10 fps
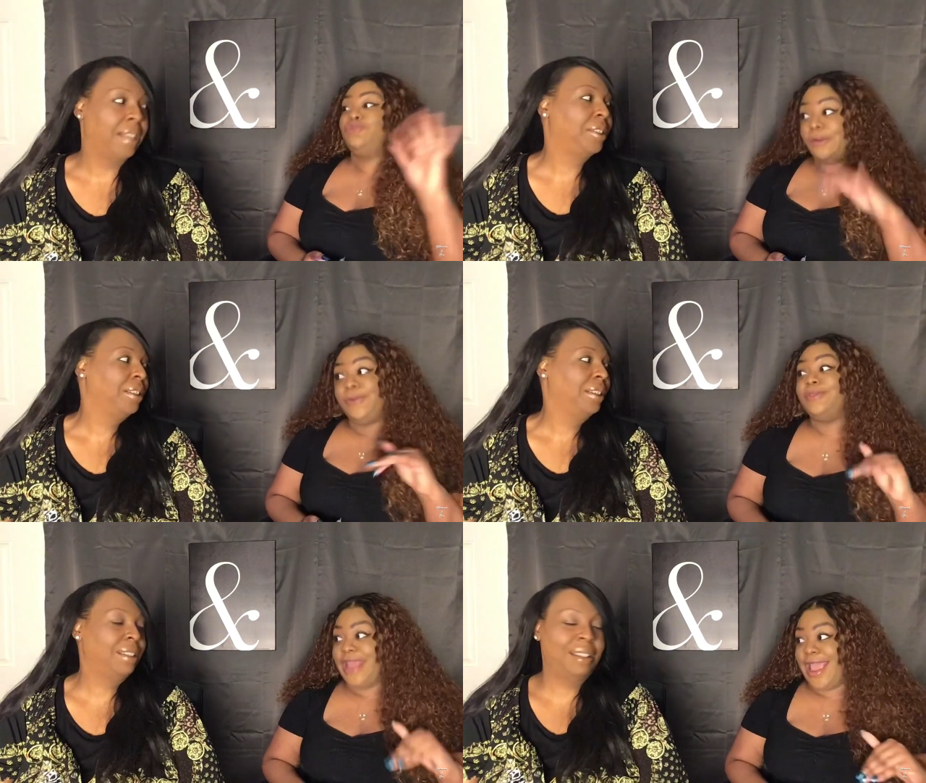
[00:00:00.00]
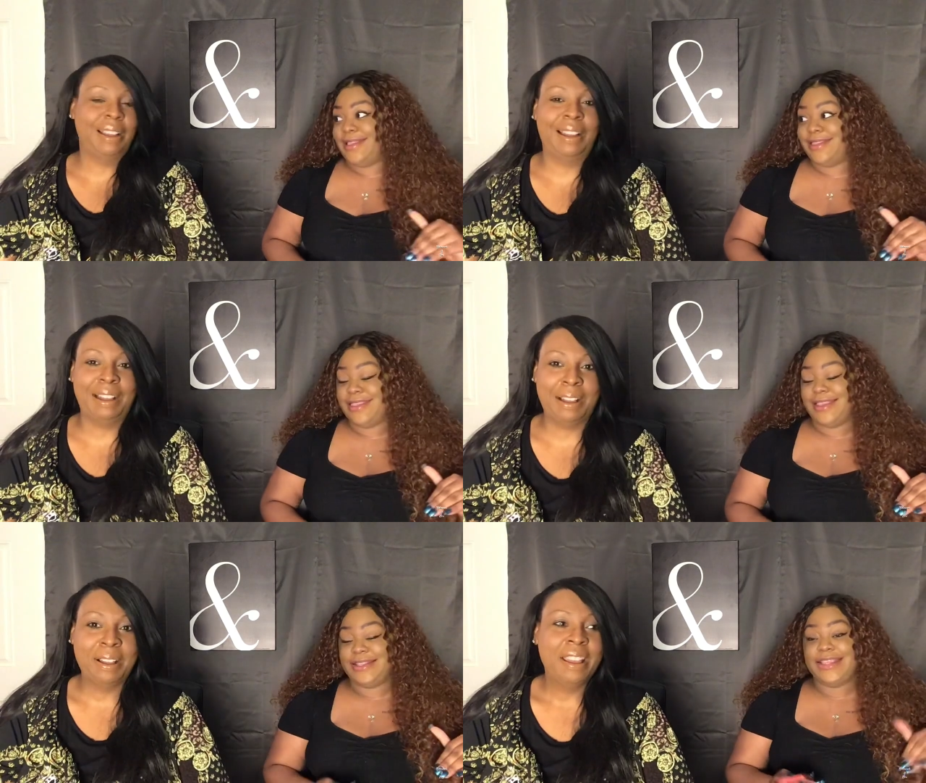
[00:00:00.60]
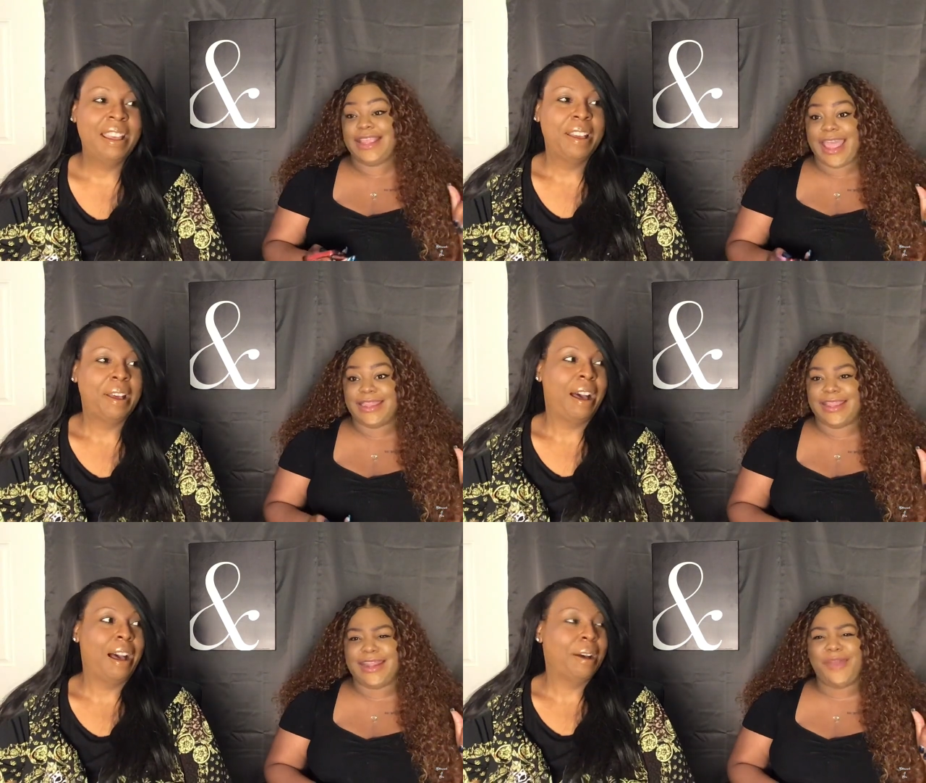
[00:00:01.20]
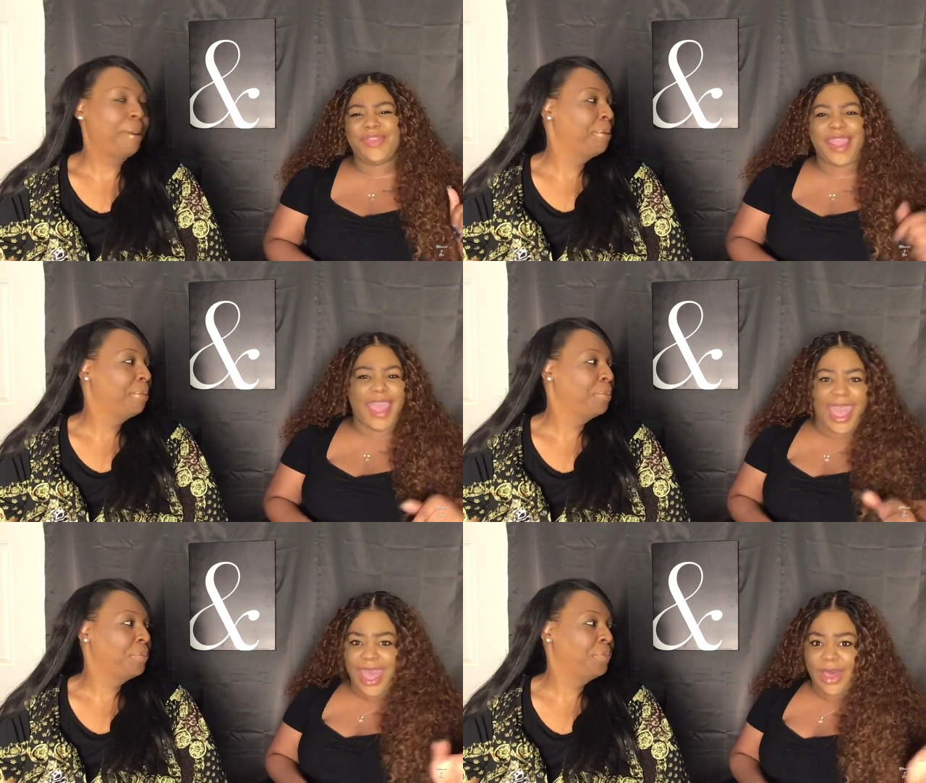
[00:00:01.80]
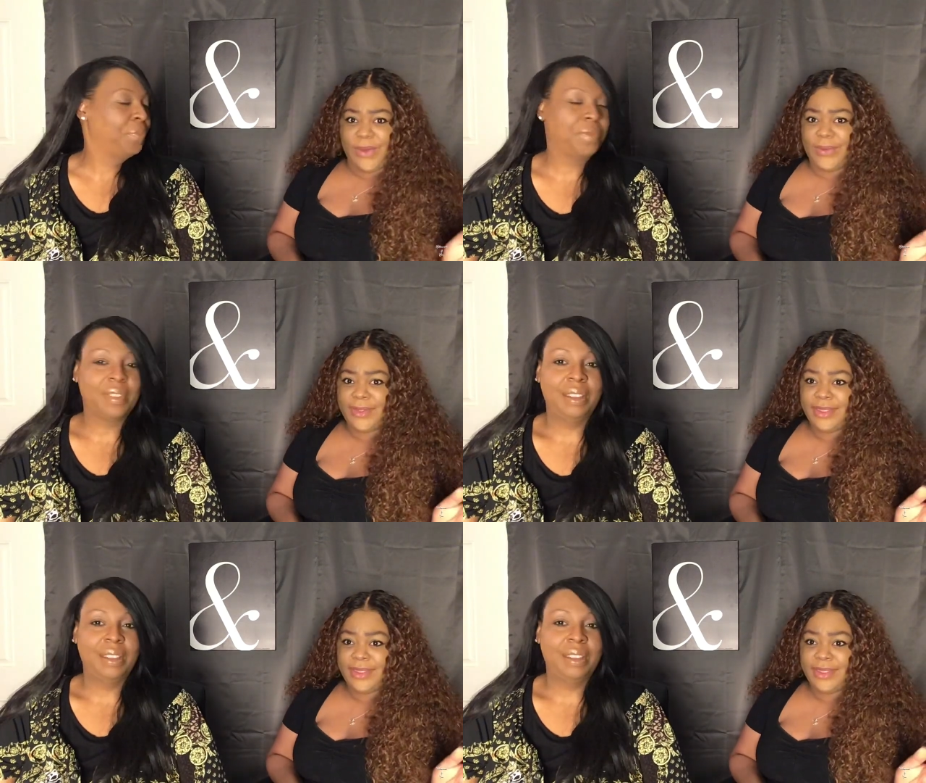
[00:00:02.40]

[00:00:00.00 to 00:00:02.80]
Speaker 1: triple dates together. And I was like, how?